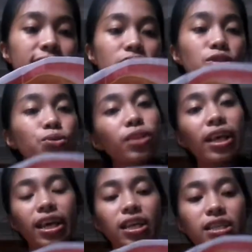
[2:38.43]
and two
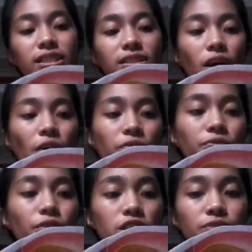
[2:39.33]
layers of
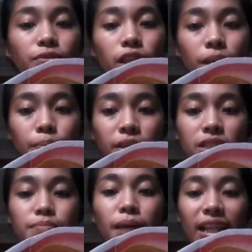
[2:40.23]

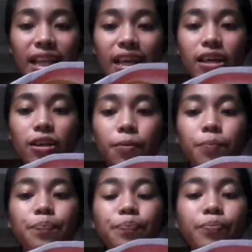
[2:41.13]
phospholipids bilayer.
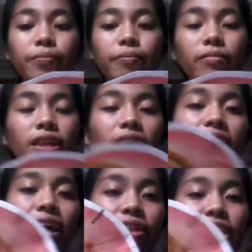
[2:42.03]

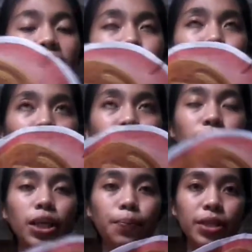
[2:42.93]
These
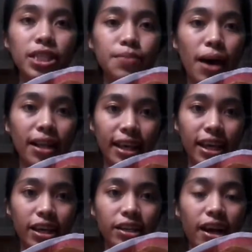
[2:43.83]
phospholipids
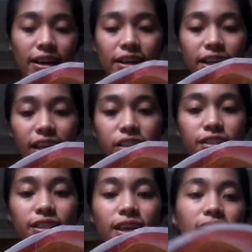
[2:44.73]
bilayer are
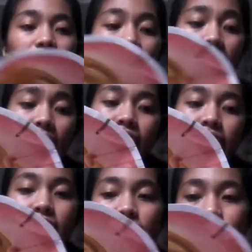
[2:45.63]
arranged
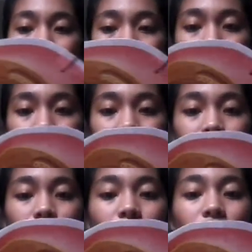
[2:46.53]
as follows.
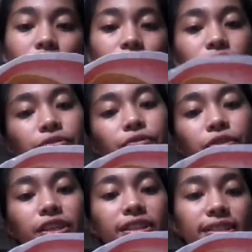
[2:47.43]
The
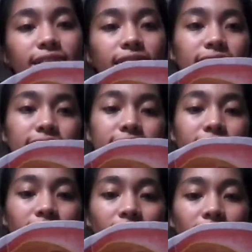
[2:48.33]
first is
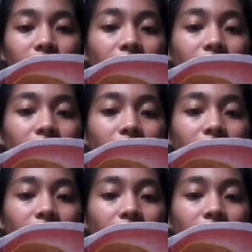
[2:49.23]
the